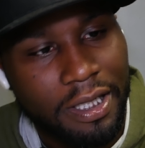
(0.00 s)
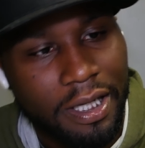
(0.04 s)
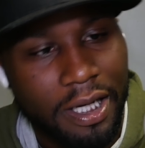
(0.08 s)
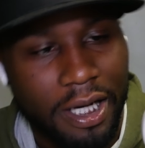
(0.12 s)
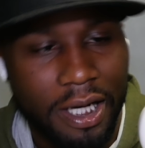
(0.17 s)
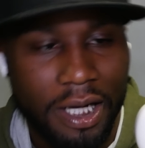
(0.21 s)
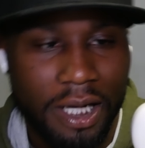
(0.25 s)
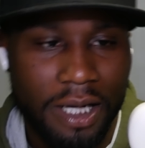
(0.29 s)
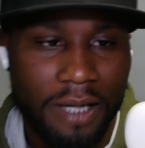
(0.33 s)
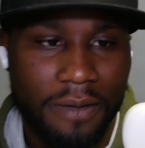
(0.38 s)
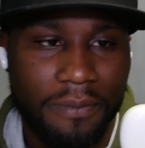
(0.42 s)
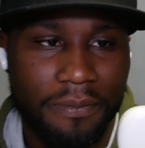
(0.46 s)

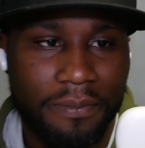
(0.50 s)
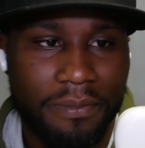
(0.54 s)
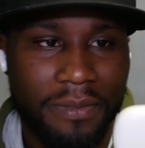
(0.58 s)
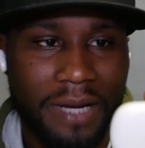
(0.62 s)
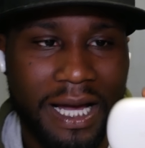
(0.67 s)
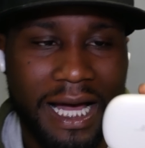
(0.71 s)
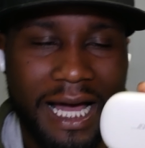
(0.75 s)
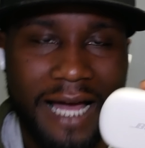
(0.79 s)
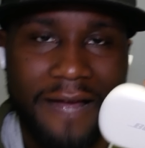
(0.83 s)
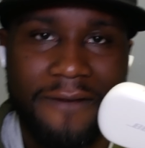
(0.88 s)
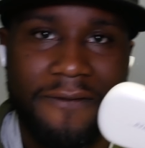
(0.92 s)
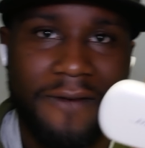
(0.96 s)

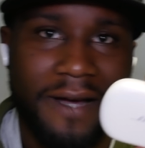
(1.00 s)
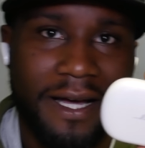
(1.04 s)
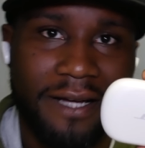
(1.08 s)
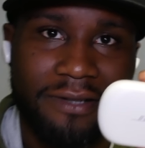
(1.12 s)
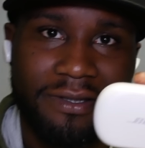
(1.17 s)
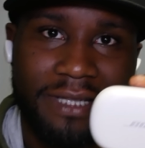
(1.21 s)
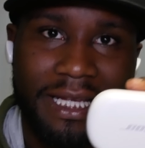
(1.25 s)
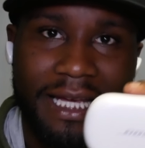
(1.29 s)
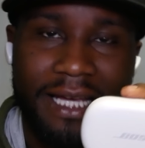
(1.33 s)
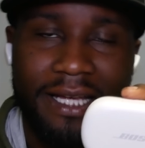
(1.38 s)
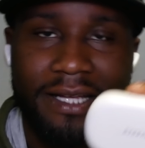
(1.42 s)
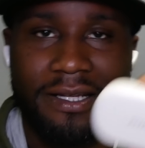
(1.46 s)
I
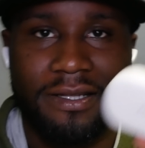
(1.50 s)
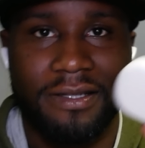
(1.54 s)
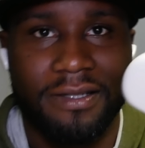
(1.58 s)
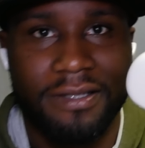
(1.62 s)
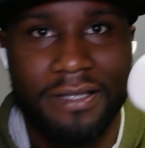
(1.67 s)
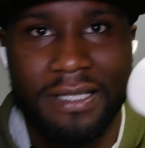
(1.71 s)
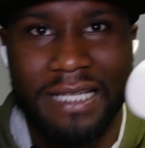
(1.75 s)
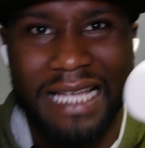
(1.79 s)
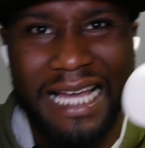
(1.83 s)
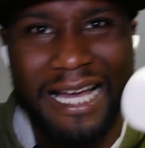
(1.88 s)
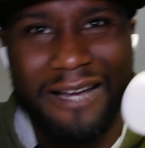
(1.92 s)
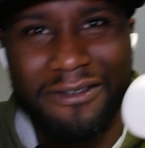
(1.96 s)
found that
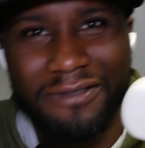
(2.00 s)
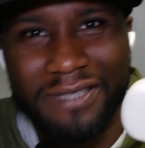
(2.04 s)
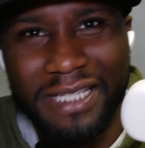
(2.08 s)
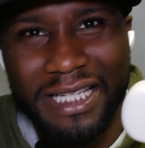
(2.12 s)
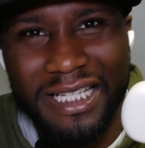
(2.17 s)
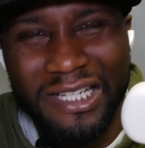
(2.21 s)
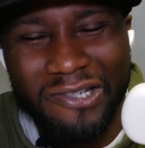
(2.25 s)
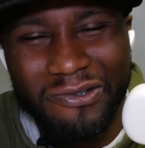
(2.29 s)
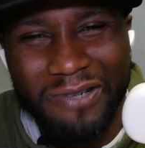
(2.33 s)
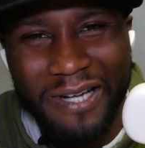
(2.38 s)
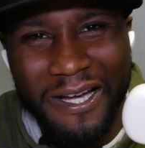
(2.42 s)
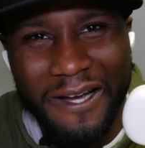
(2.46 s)
I was
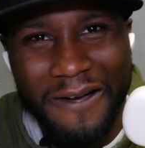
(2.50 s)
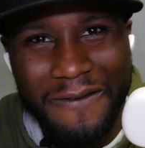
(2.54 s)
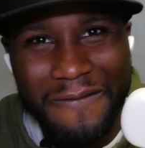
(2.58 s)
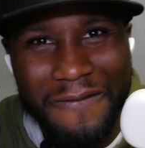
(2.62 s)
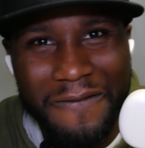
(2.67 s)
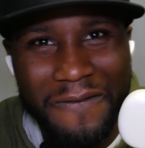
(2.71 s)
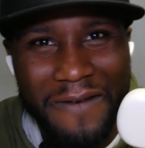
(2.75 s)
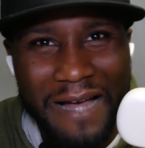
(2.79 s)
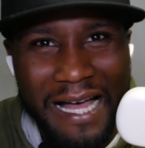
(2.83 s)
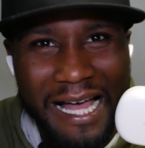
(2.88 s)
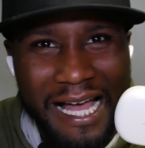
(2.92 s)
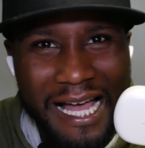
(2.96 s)
getting around
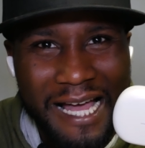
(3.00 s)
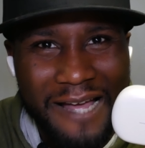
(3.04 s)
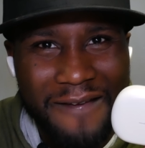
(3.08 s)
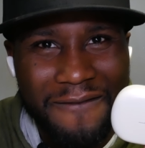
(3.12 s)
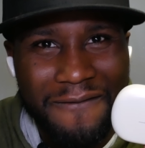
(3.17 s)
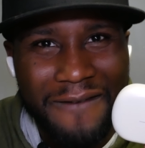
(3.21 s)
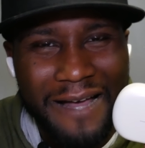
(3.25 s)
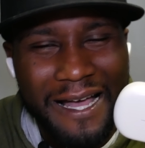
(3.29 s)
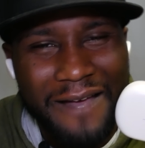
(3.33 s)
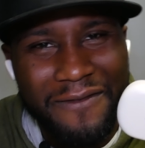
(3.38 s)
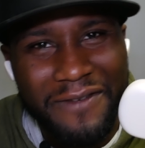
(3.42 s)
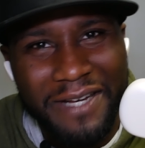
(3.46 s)

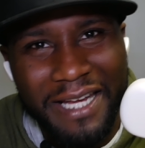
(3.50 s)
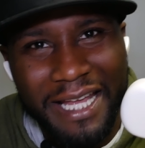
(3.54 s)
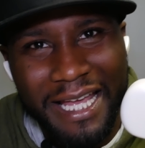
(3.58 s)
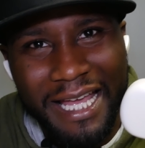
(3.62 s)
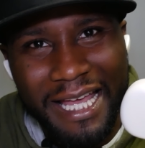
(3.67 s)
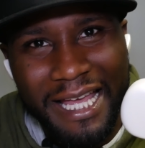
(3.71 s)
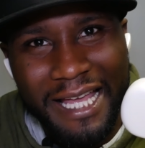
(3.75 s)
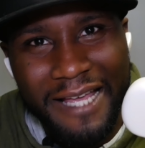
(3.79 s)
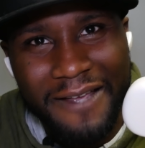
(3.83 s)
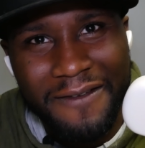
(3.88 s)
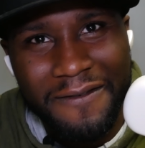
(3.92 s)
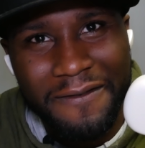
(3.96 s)

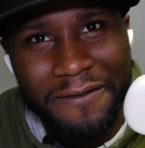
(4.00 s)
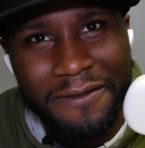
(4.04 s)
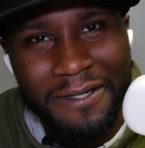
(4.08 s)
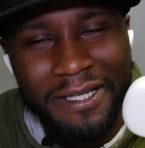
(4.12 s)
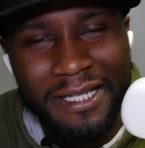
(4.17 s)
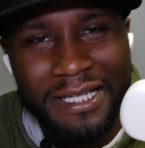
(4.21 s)
5.5.